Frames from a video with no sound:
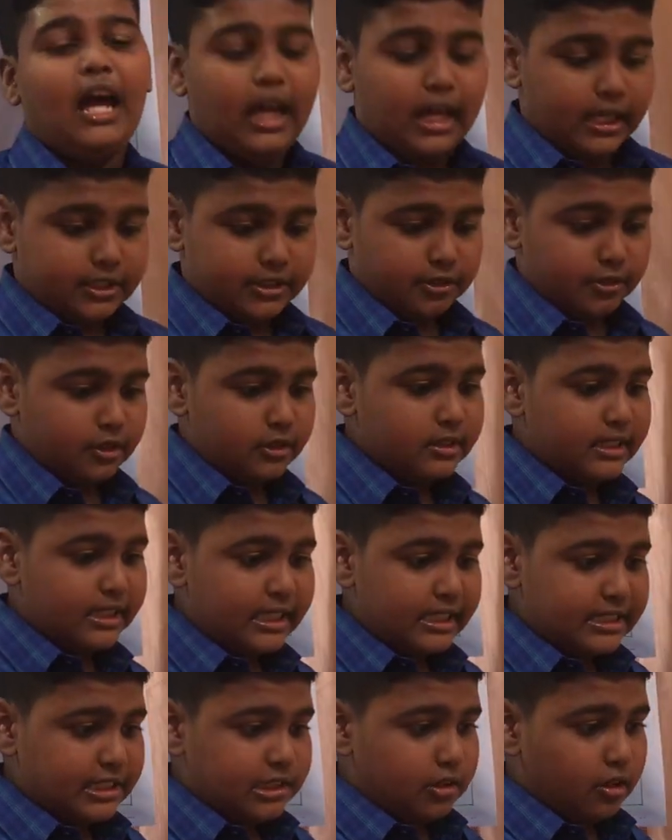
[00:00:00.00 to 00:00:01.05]
So
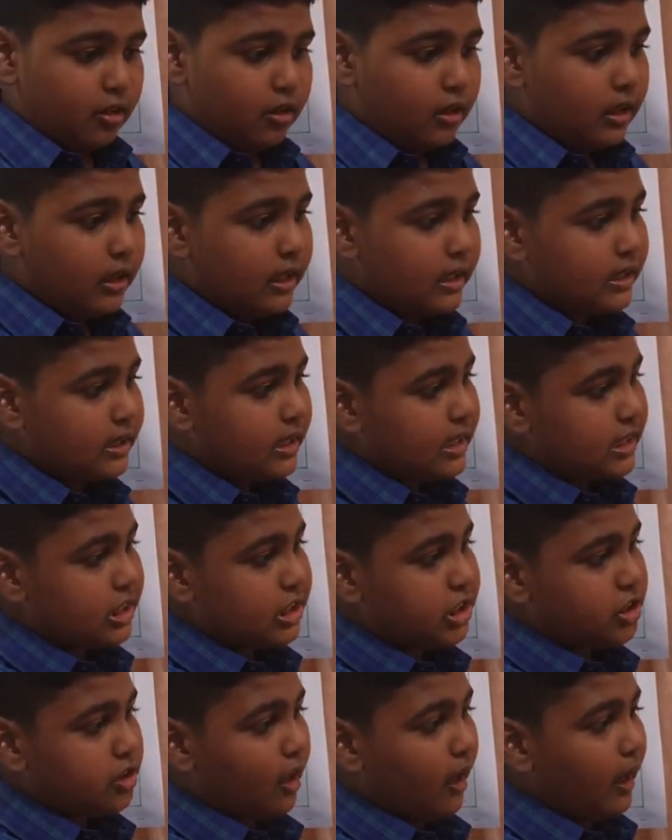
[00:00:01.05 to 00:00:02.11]
this
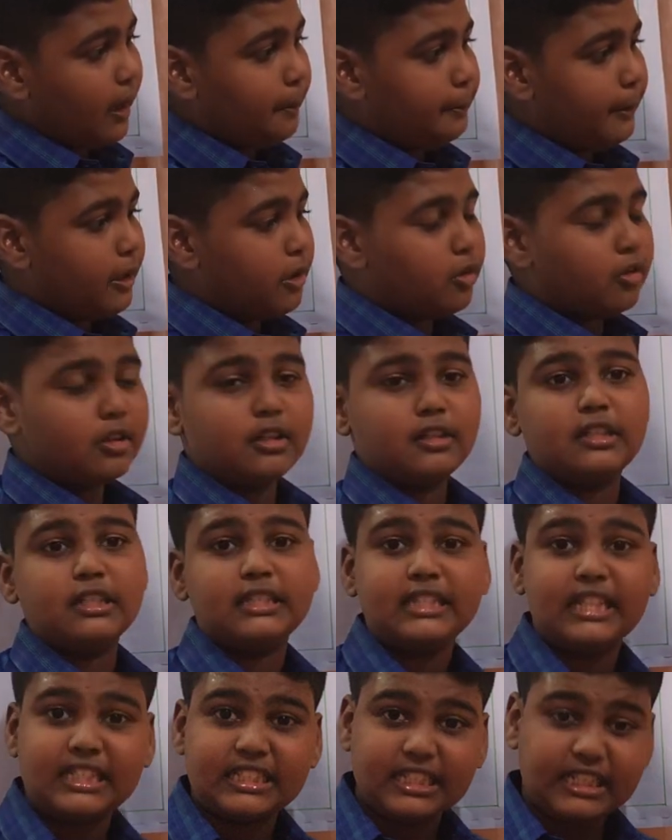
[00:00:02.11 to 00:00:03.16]
sharp and
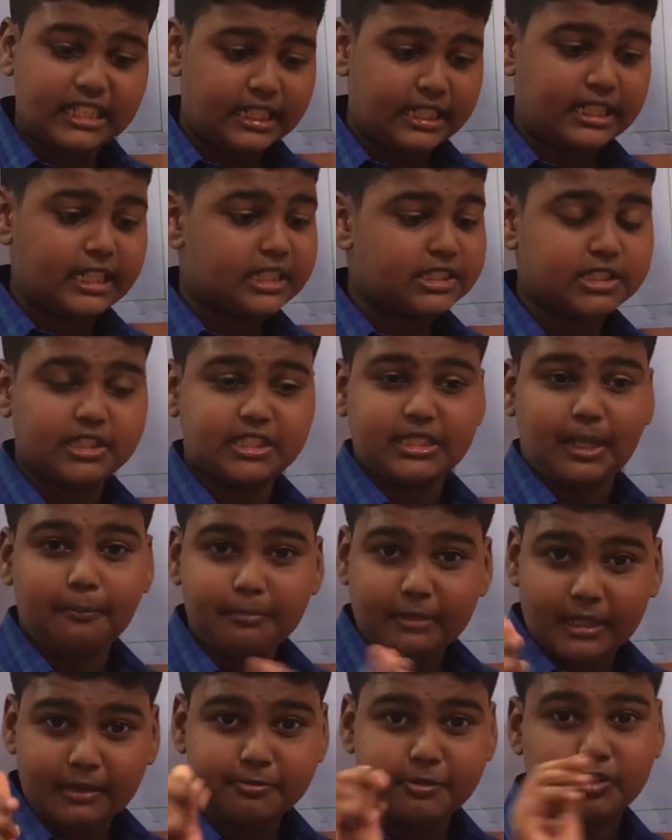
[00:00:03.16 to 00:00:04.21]
it is
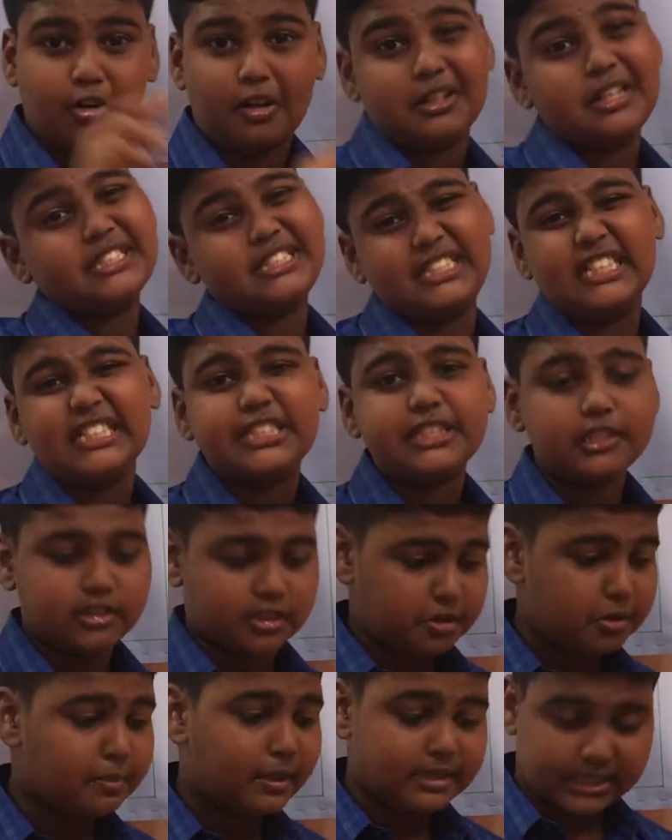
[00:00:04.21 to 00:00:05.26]
sometimes called a chisel too,
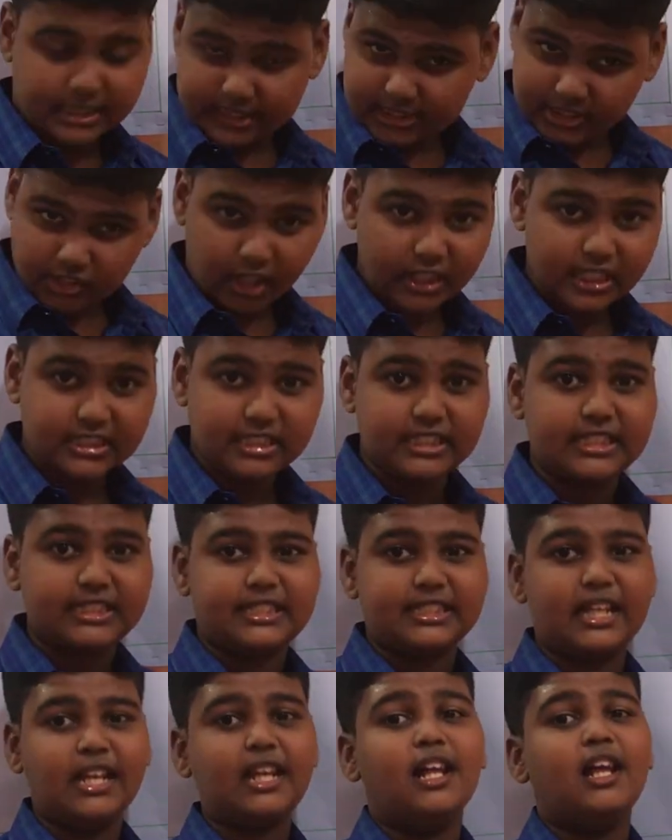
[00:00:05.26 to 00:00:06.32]
but this is not a chisel.
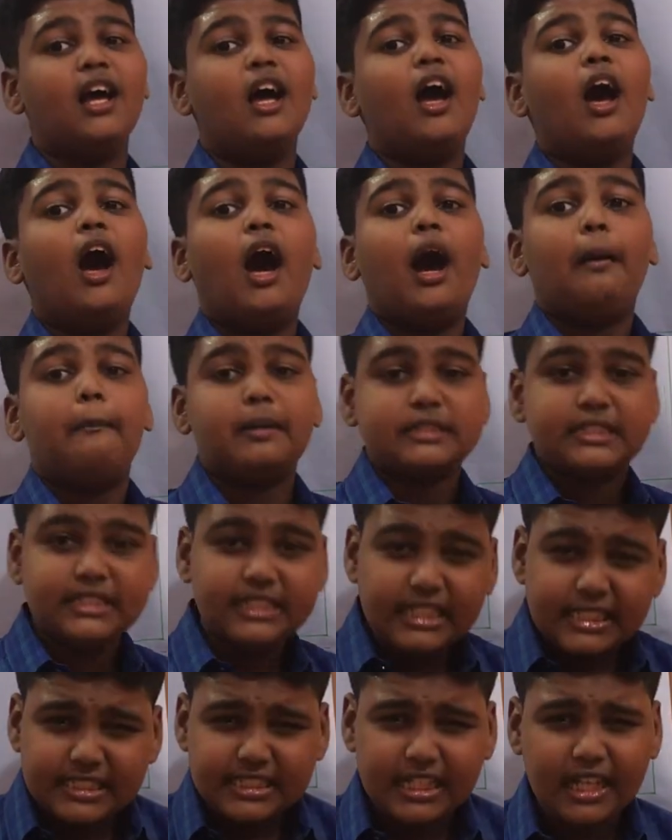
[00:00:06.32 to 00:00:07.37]
But
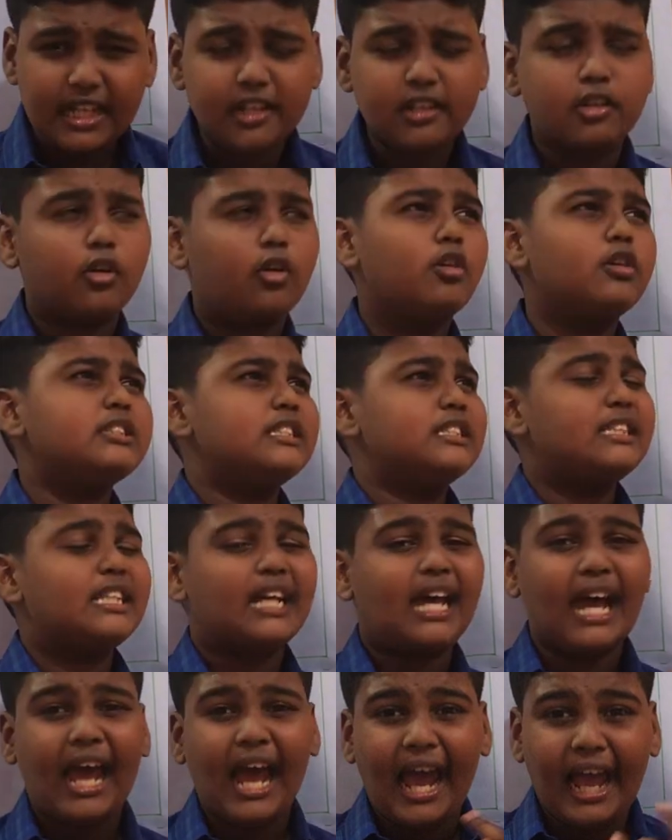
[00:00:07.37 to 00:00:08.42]
chisel, the
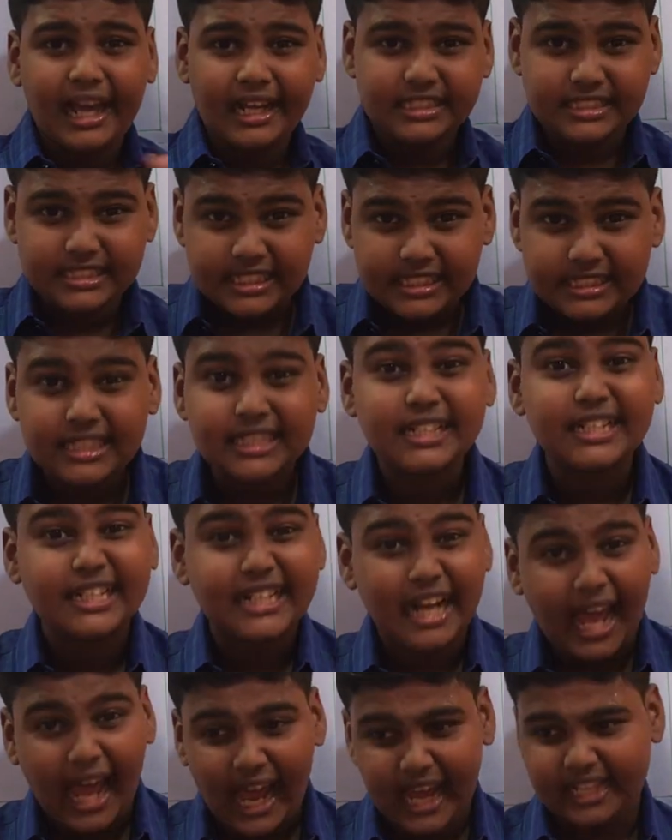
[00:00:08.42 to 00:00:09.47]
chisel and
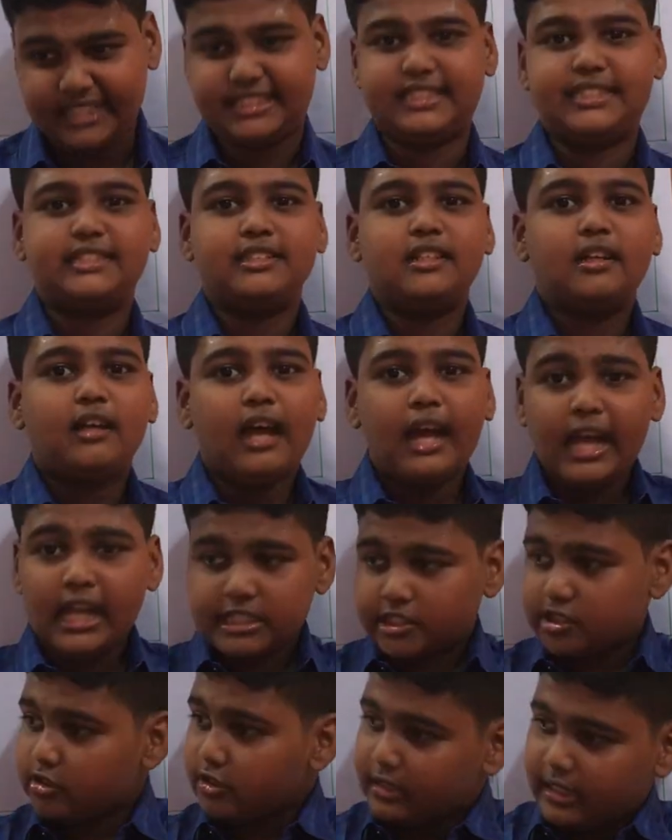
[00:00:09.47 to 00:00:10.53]
axe. Axe,
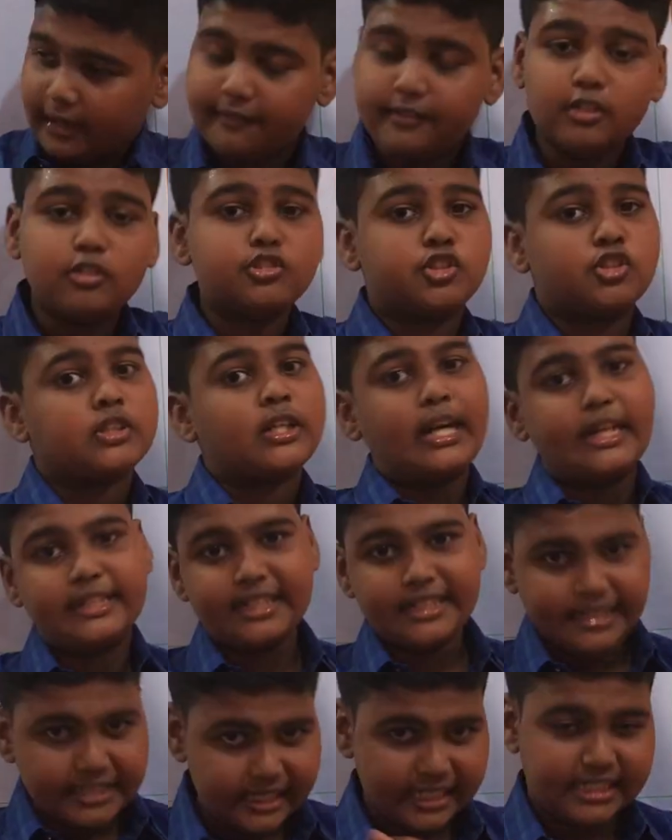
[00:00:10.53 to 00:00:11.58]
they are used to cut the
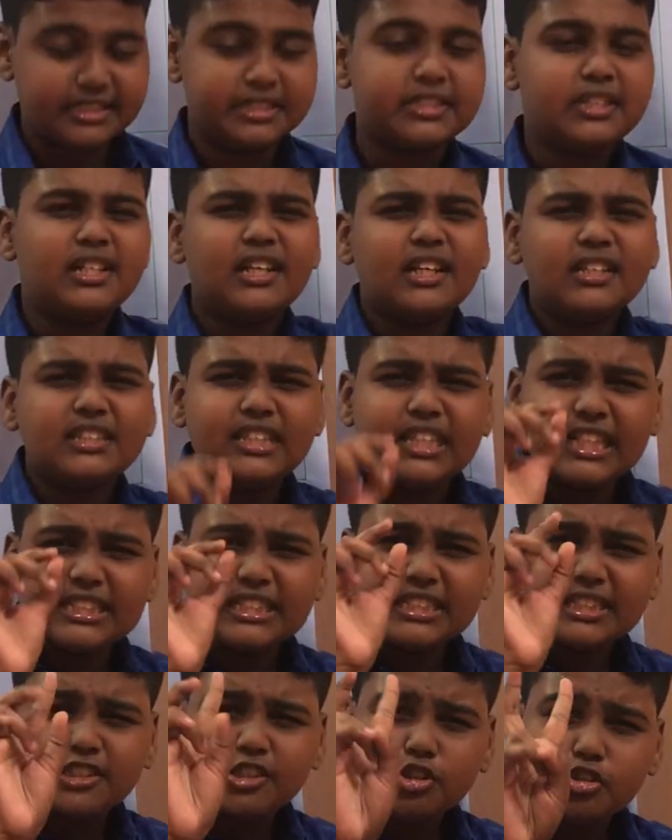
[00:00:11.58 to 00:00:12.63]
trees.
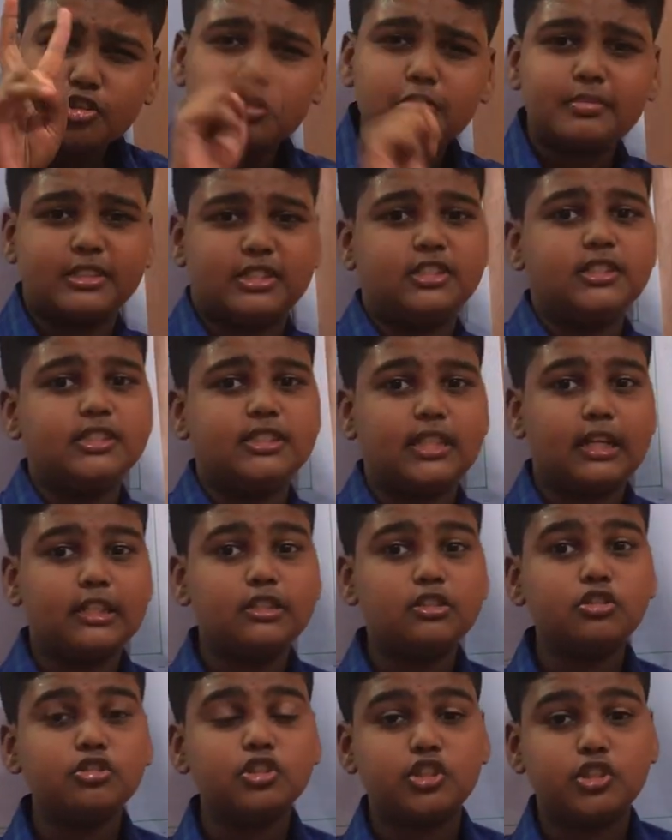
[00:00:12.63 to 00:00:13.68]
These two machines are
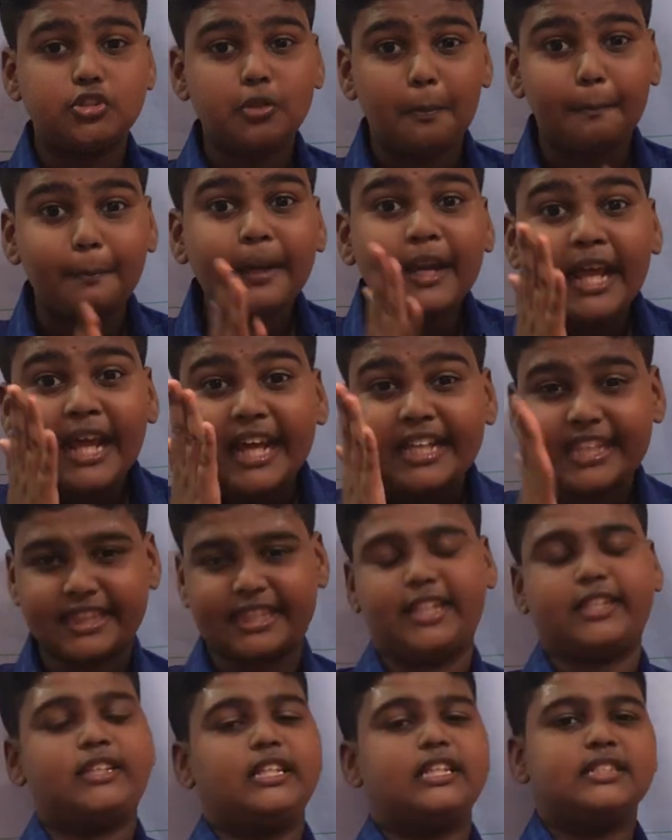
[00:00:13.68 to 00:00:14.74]
used to break the
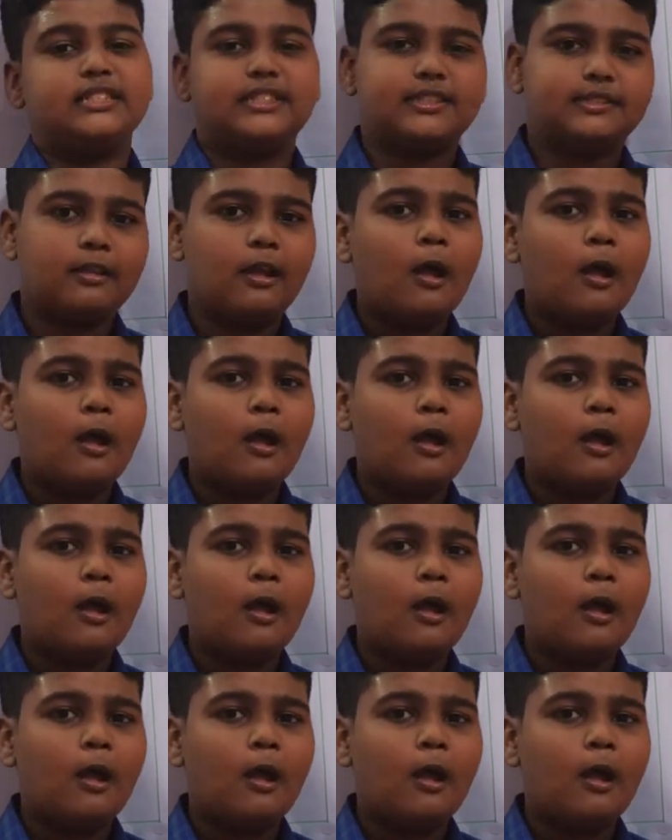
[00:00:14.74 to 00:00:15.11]
things.